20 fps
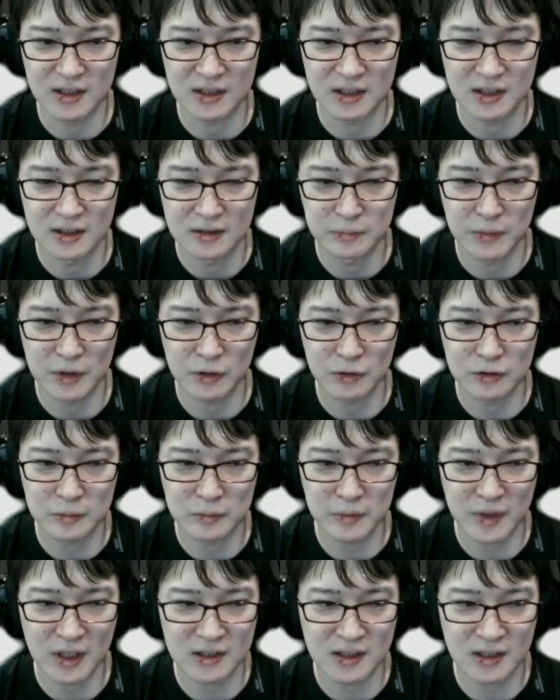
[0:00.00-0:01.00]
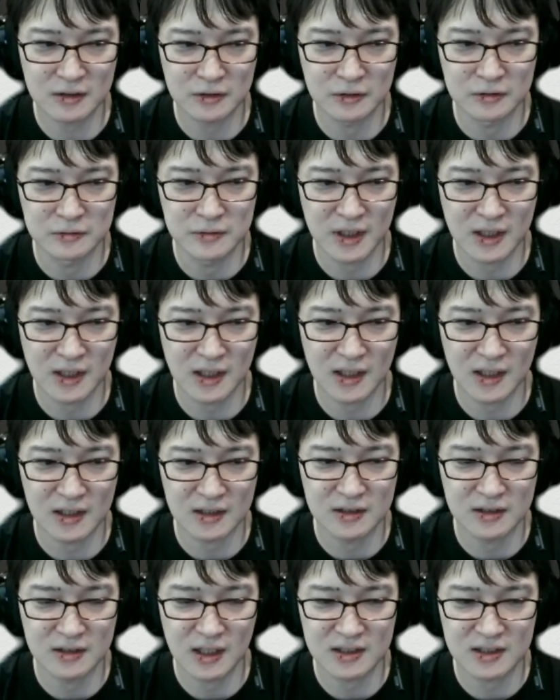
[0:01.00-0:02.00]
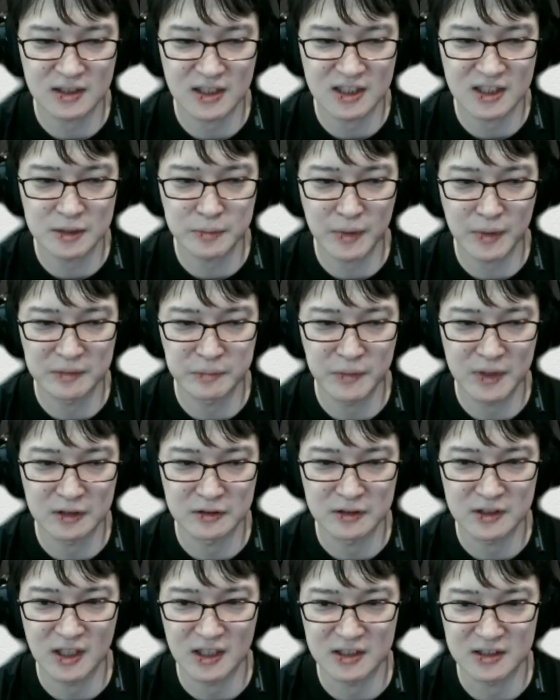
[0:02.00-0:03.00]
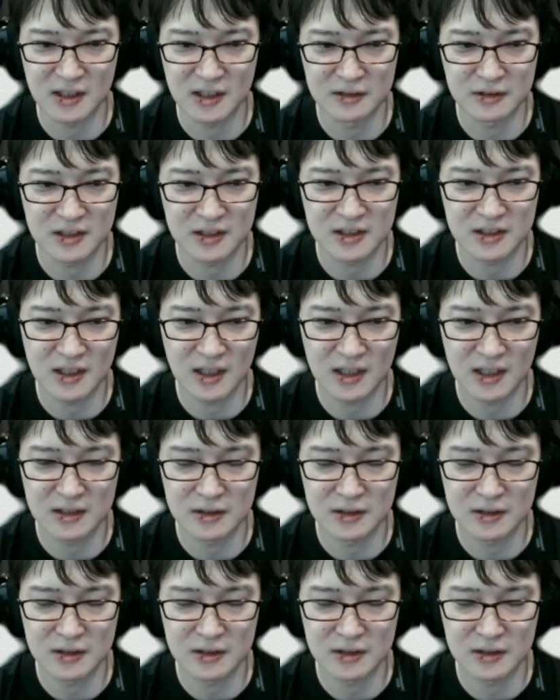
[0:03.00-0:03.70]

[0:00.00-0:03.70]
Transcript: if there's certain orientation to a certain type of article, then